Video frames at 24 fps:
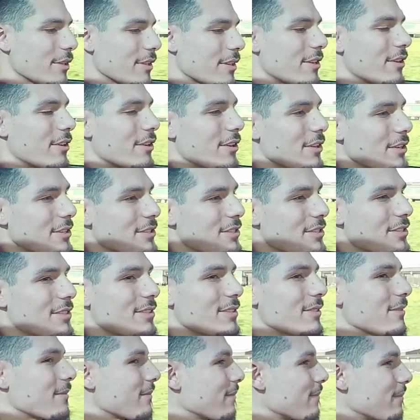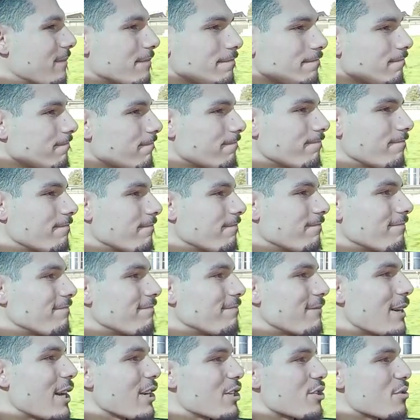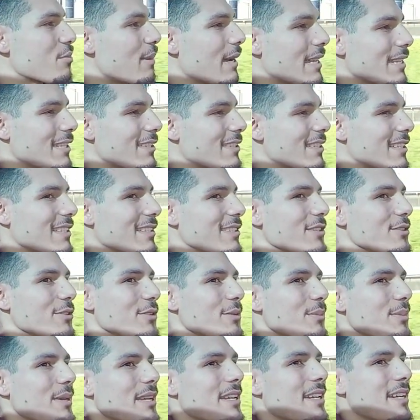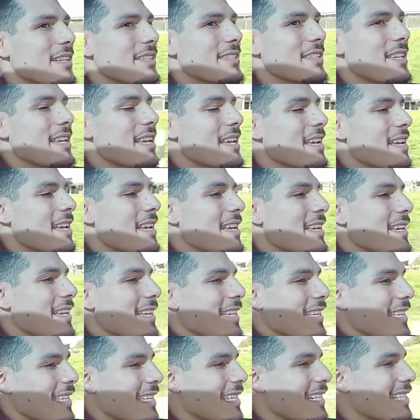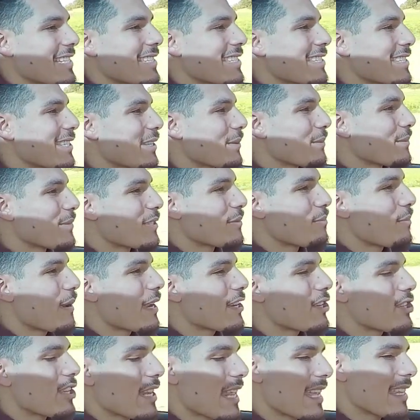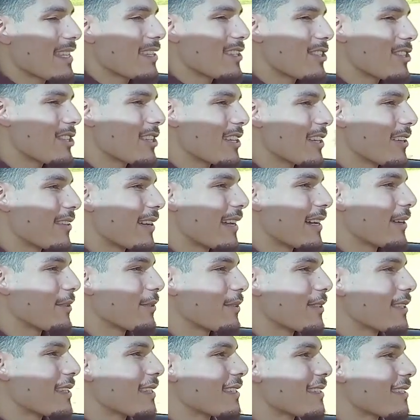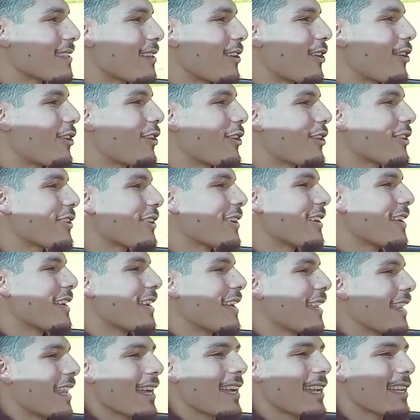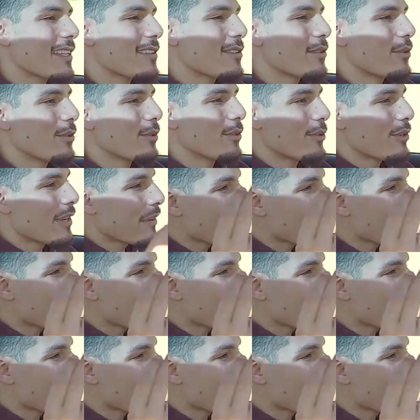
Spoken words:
the cars much better than newer, because here is some special energy around this car. Like I told you, you